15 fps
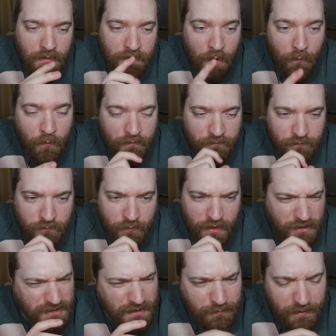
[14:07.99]
get one free
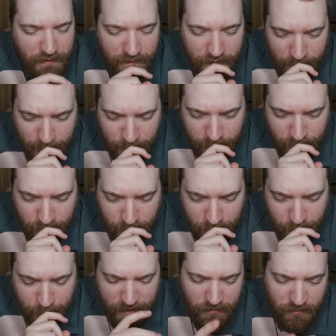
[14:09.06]
or something like that.
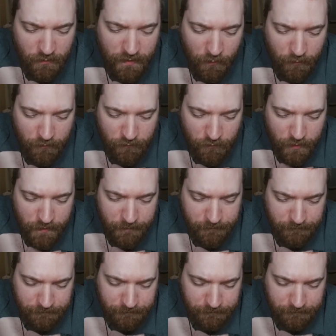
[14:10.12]
Or buy two, get one free.